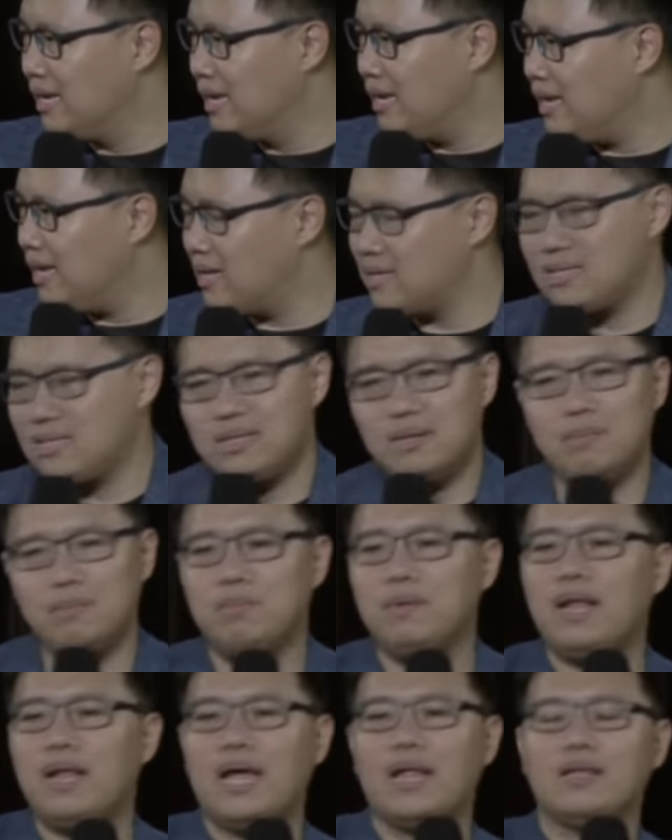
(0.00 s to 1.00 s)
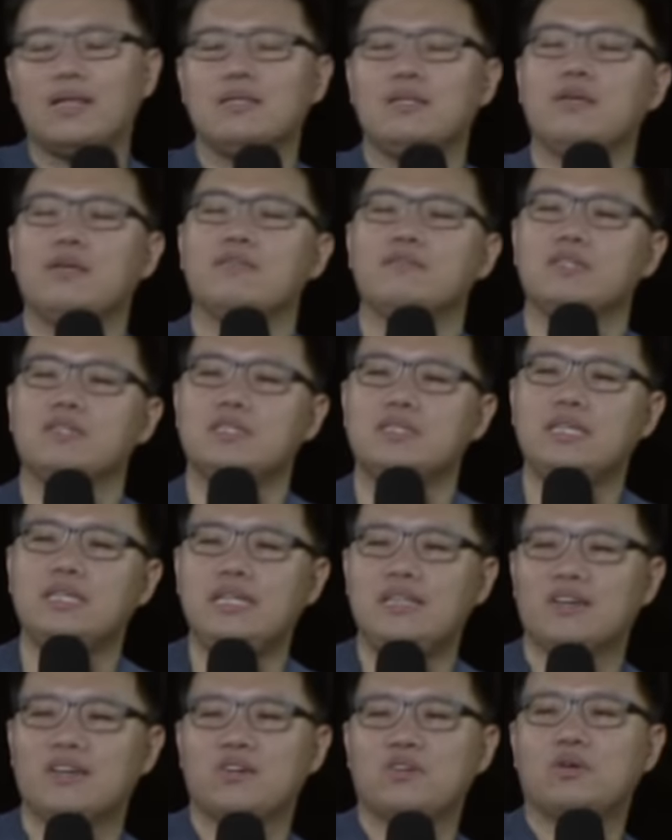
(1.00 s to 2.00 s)
It's the blood. You have to see
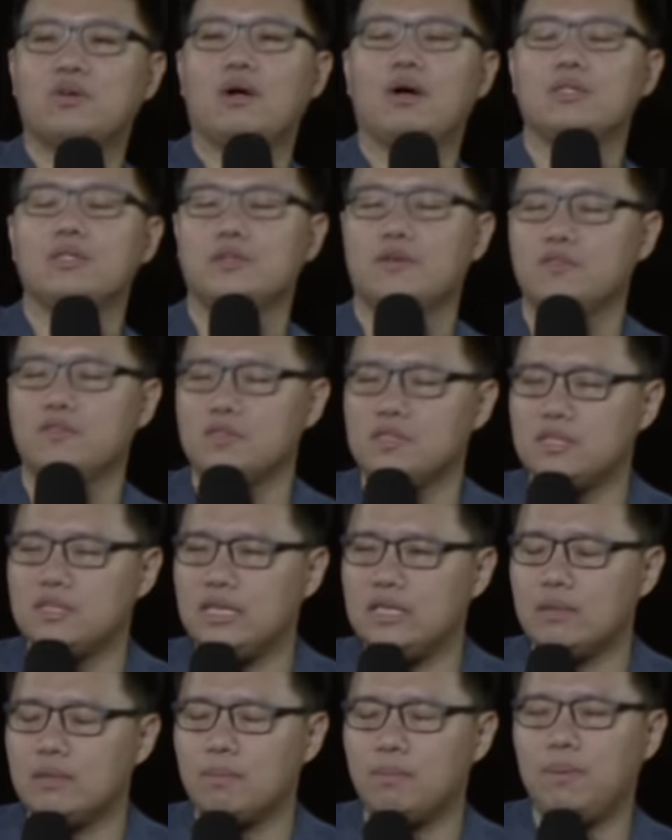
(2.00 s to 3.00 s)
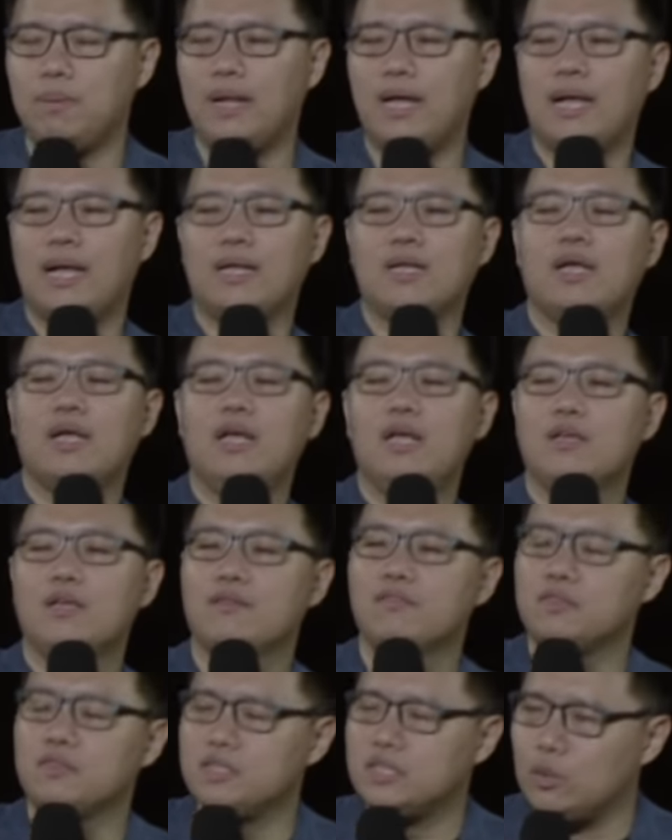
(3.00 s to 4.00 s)
the cross. You have to see the blood. You have
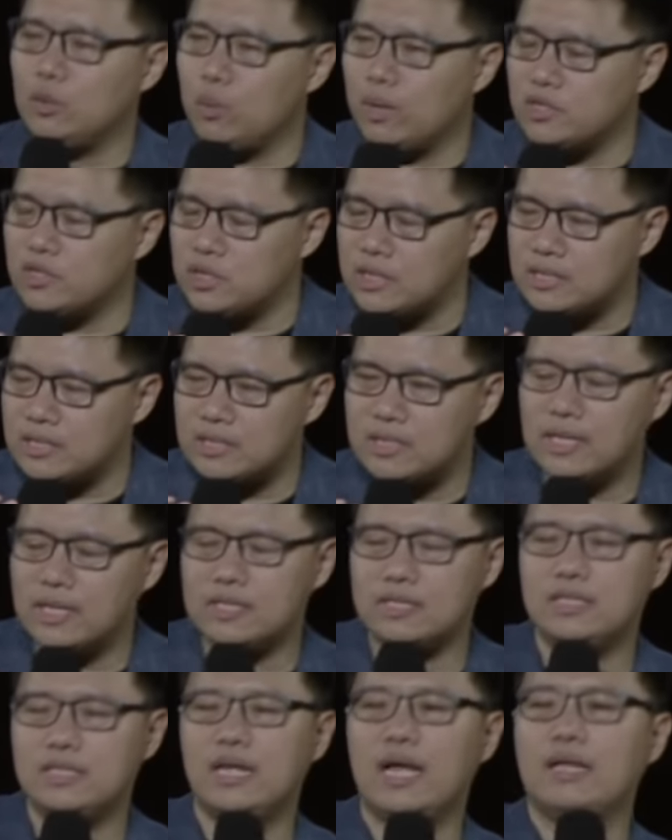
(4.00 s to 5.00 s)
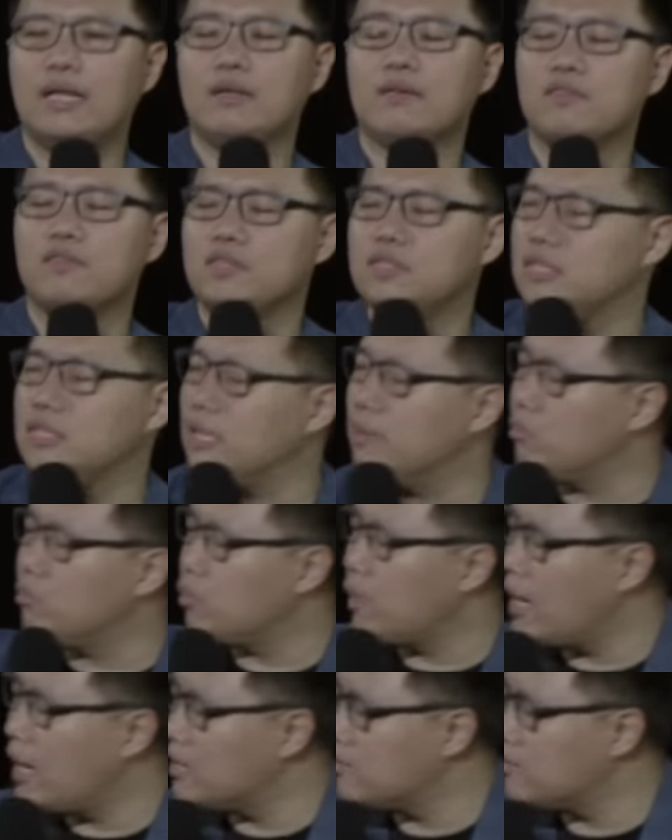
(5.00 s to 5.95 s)
to see what Jesus has done. You have to see Him rise